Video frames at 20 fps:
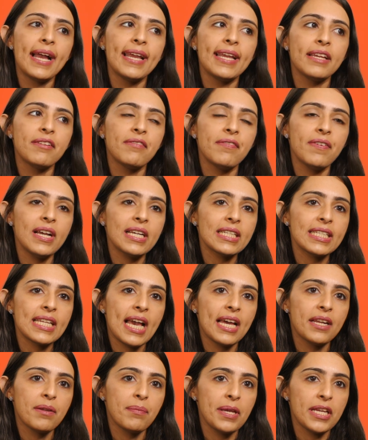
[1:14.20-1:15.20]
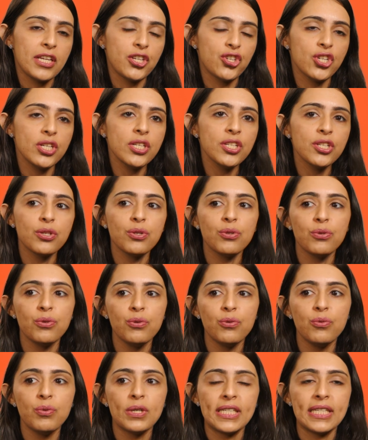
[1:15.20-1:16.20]
in fact, had a patient who
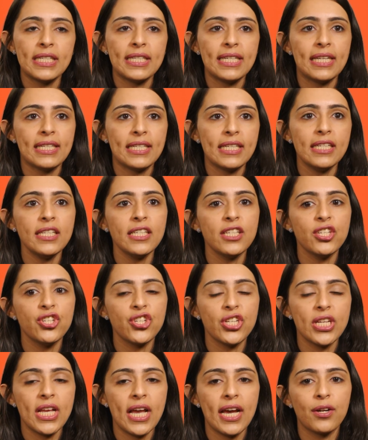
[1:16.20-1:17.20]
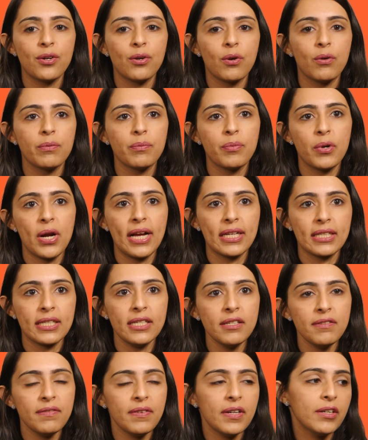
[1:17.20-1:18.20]
was a dentist and she had her own
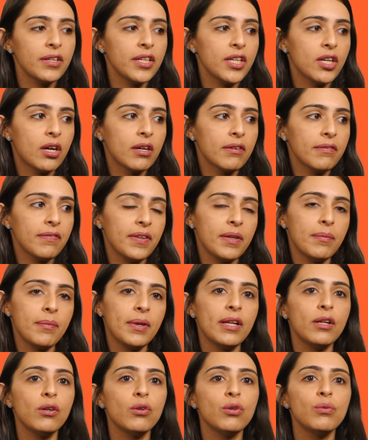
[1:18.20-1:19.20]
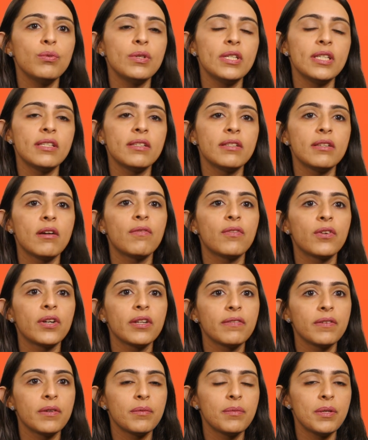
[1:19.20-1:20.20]
practice, very young female who was suffering
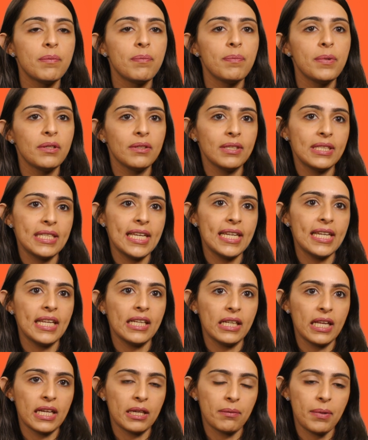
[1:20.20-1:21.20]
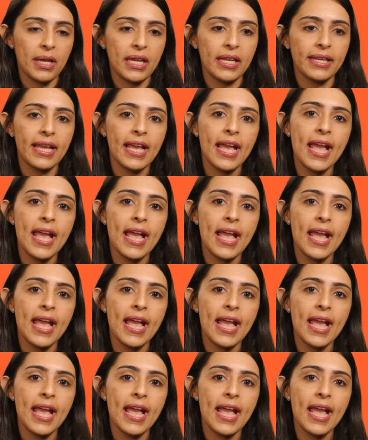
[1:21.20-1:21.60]
from debilitating neck pain.